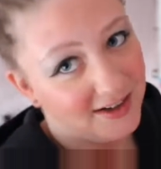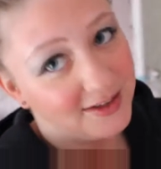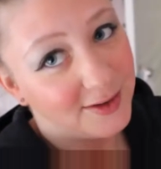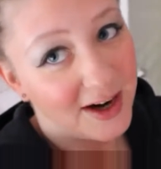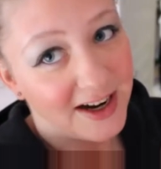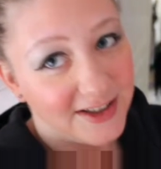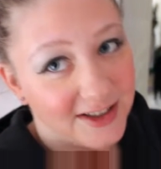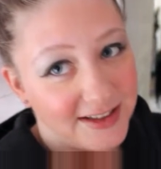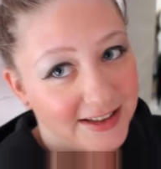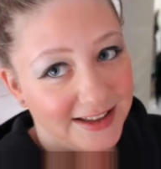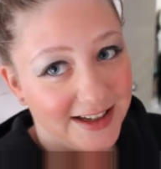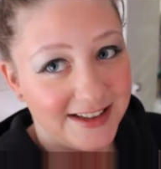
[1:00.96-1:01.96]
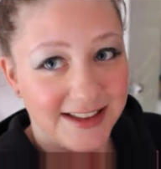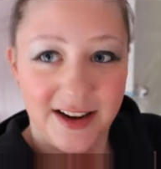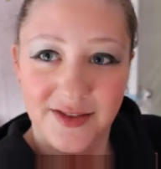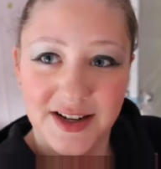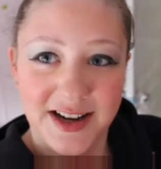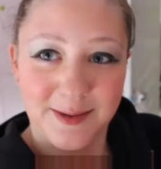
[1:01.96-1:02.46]
on a scratcher as he does
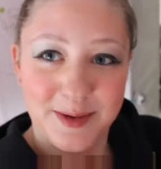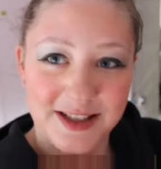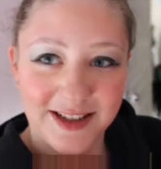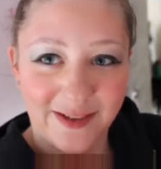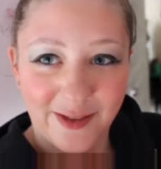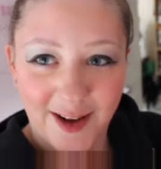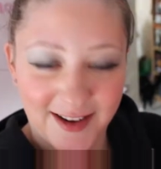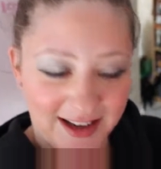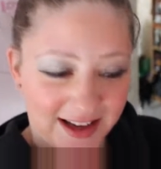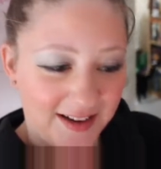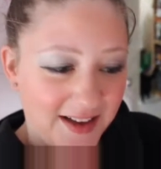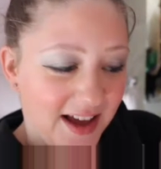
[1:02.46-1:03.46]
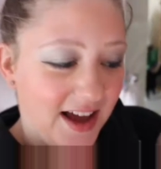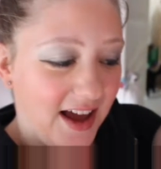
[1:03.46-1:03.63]
every time I start vlogging.